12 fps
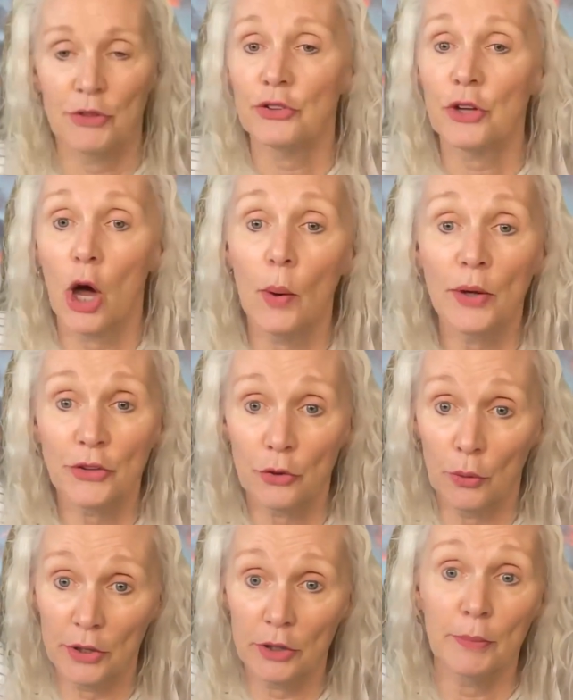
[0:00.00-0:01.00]
always
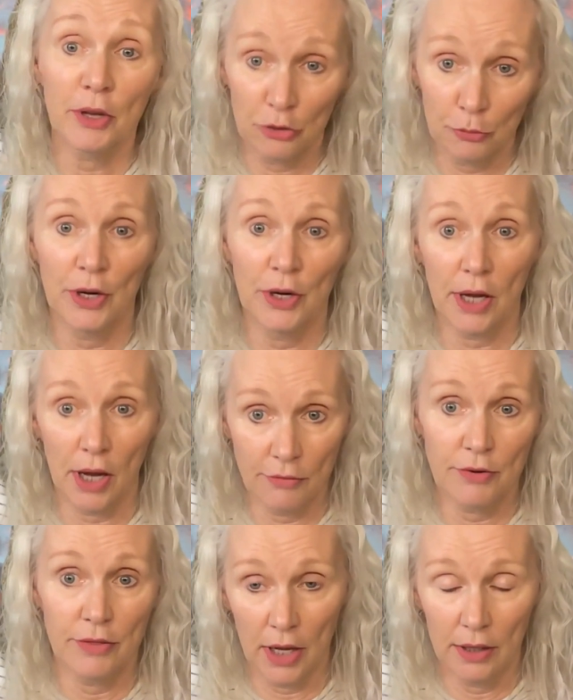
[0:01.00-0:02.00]
going to be a spring
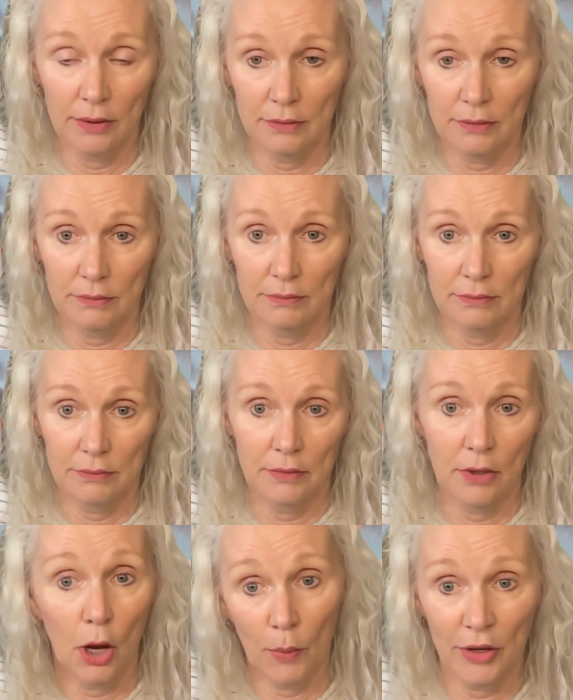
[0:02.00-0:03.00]
after that.
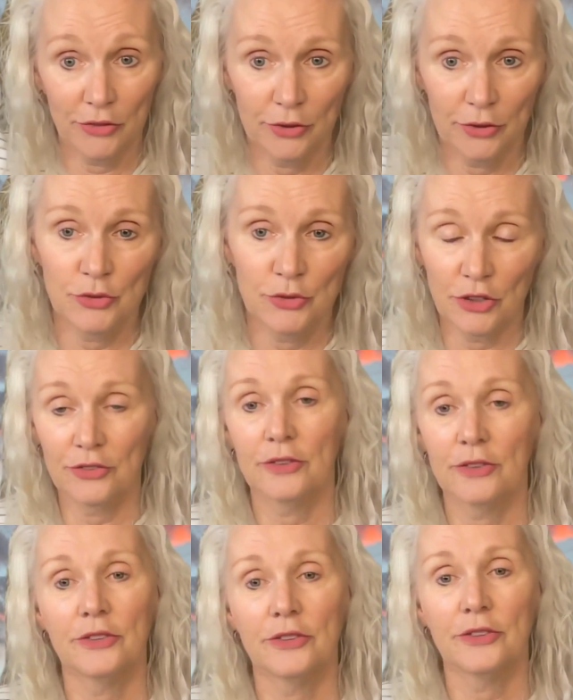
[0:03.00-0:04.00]
Always. So
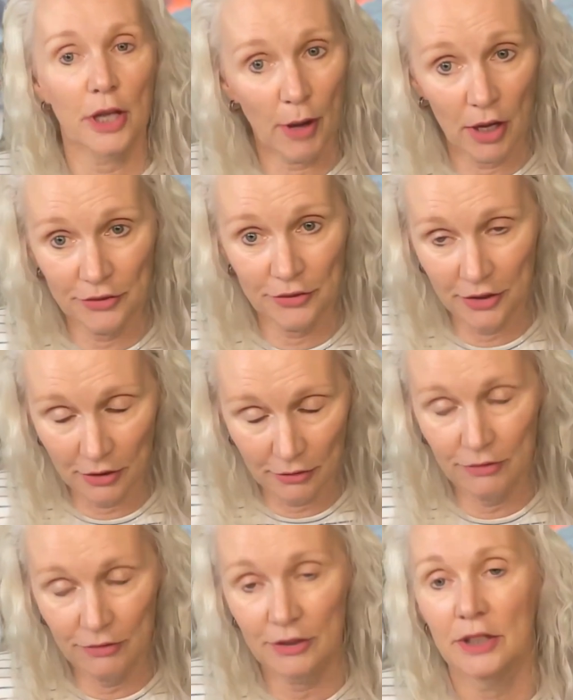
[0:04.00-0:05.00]
just stay
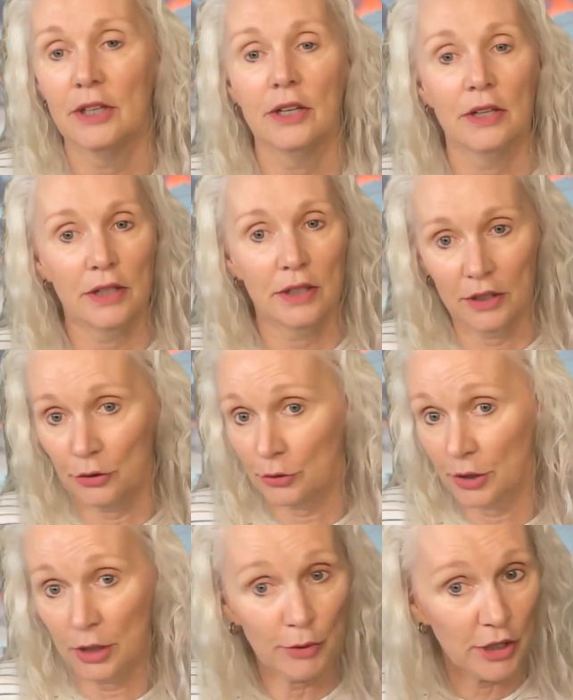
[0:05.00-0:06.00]
positive. You're
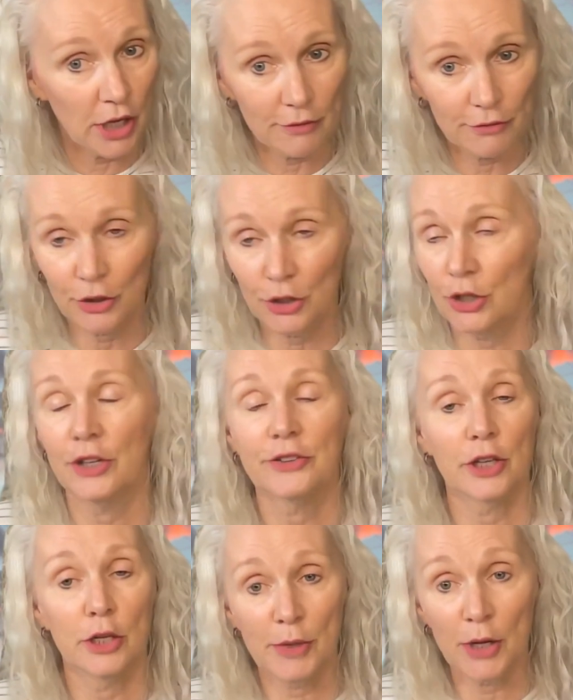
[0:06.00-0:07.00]
going to recover. It's
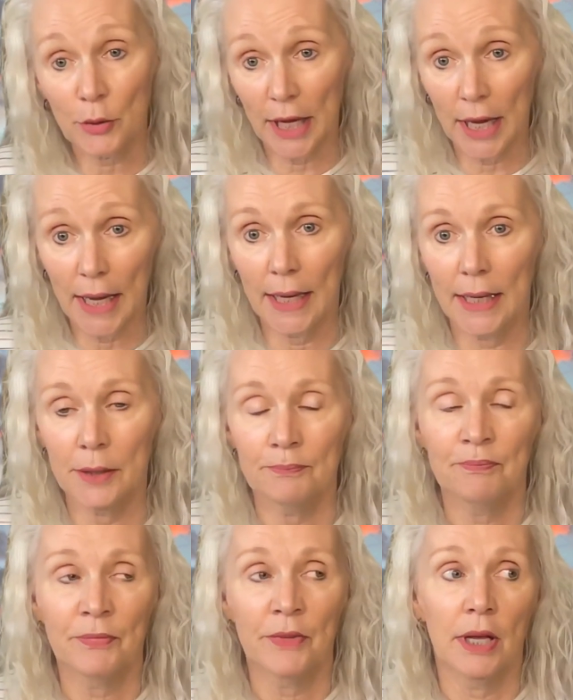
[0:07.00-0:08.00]
going to be okay.
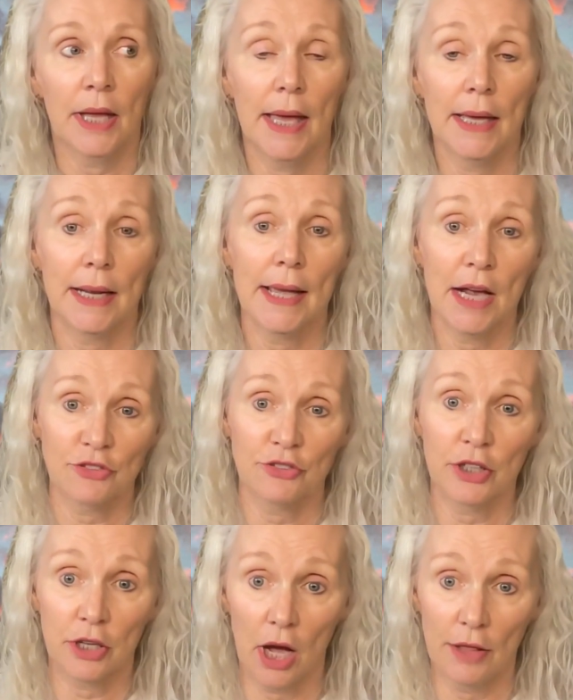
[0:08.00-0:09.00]
And I
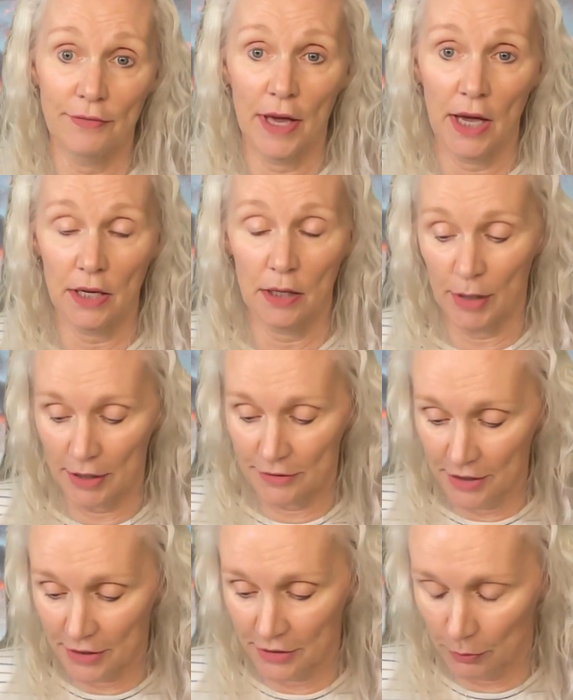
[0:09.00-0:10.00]
actually got that. And I
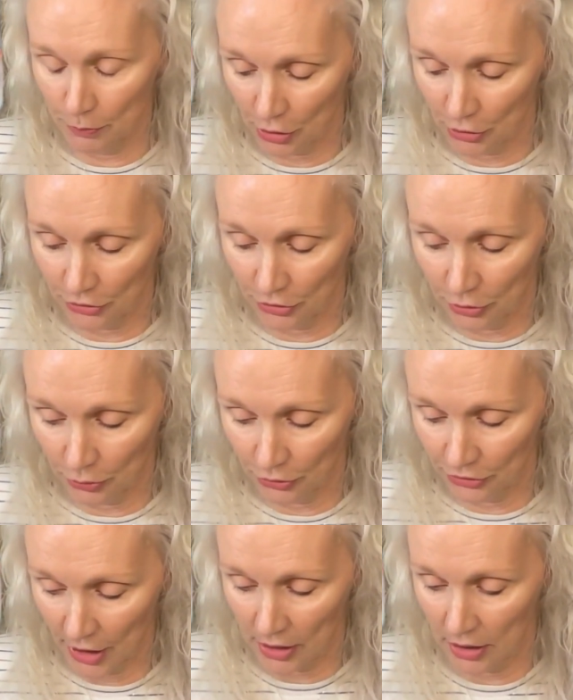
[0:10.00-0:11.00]
think the person who
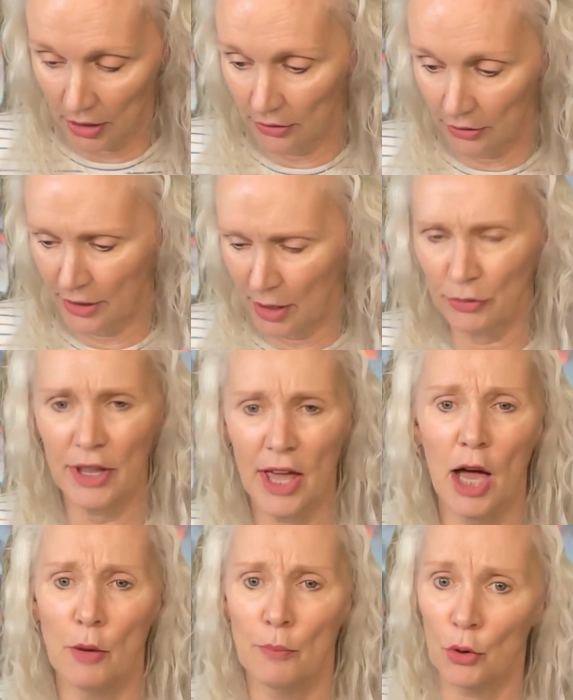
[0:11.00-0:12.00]
said it, his name was
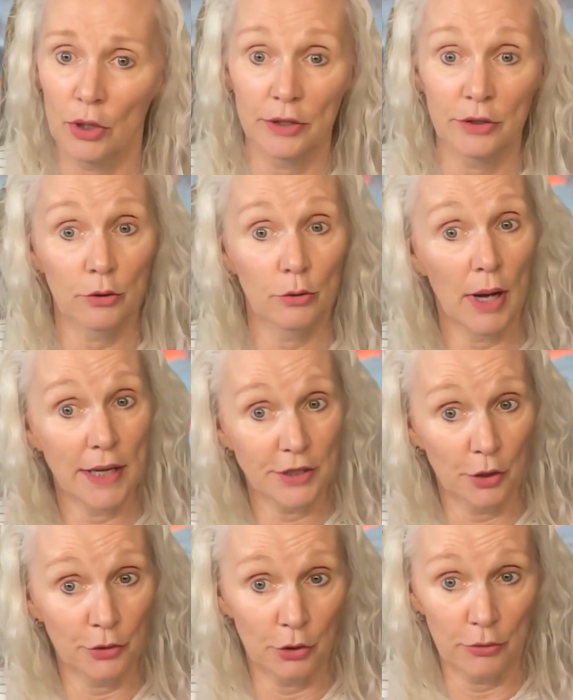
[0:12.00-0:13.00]
Hal Borland, who I
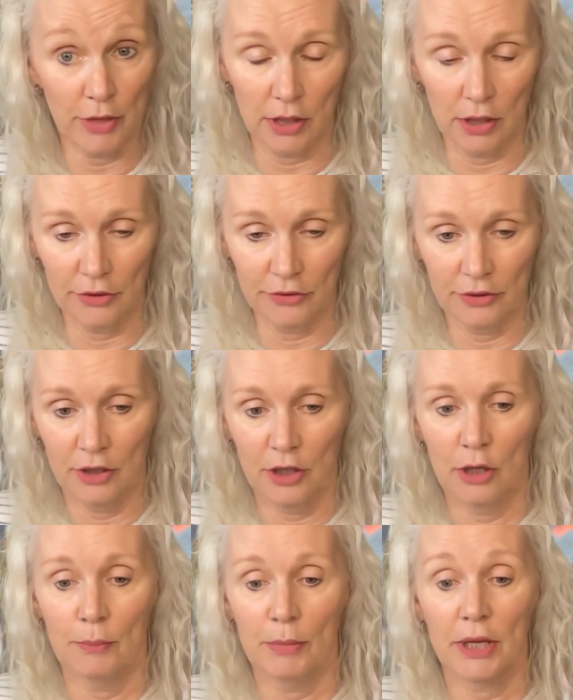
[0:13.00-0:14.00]
don't know who that is,
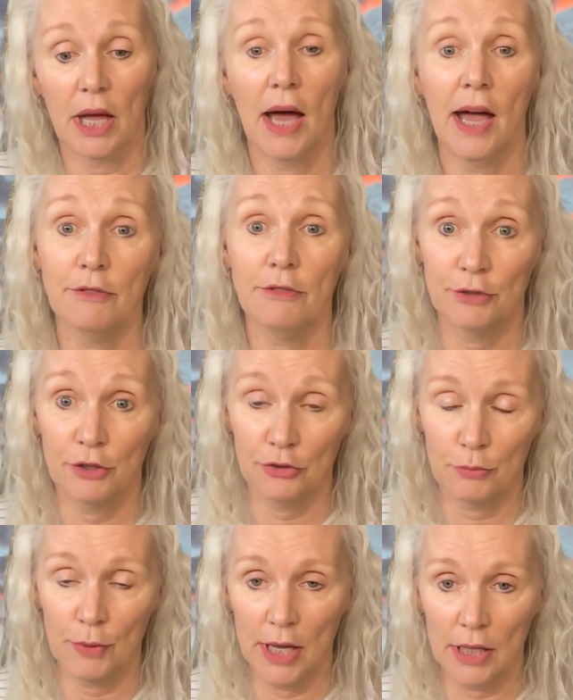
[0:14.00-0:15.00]
but I
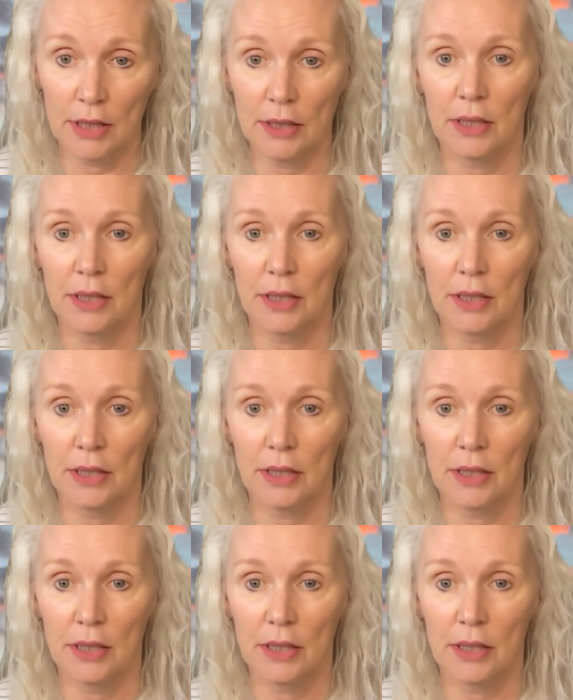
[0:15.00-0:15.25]
first read it.